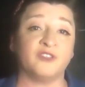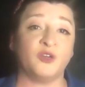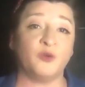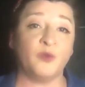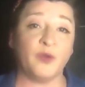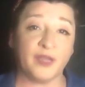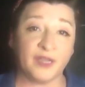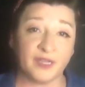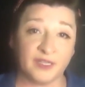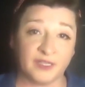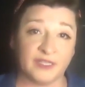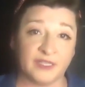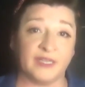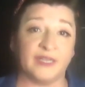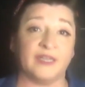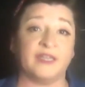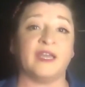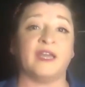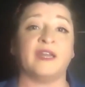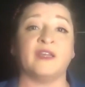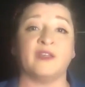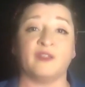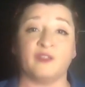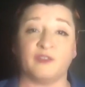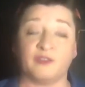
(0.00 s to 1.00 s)
quickly
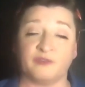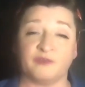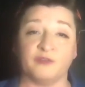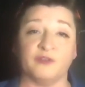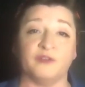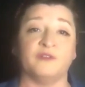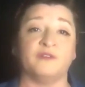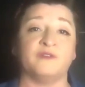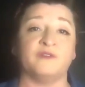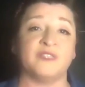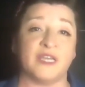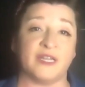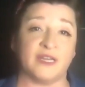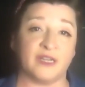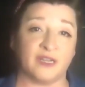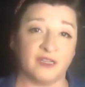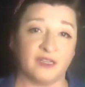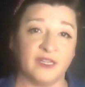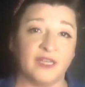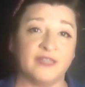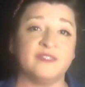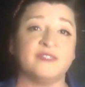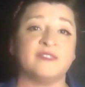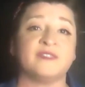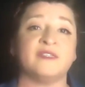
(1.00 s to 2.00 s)
getting through data
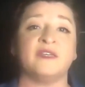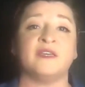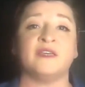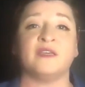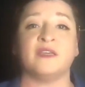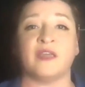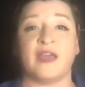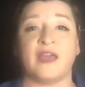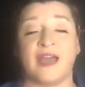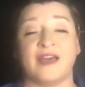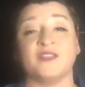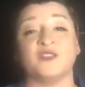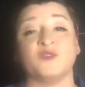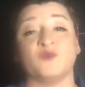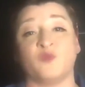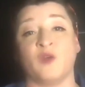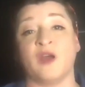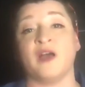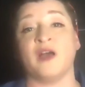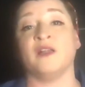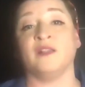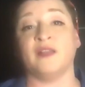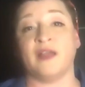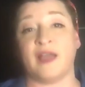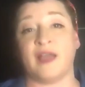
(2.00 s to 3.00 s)
cleansing as
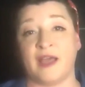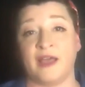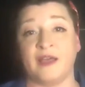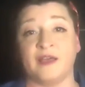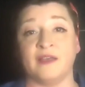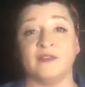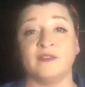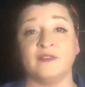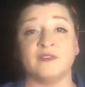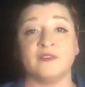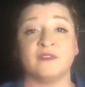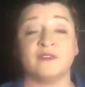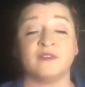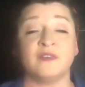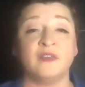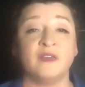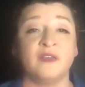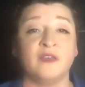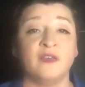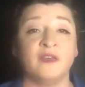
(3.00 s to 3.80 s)
well as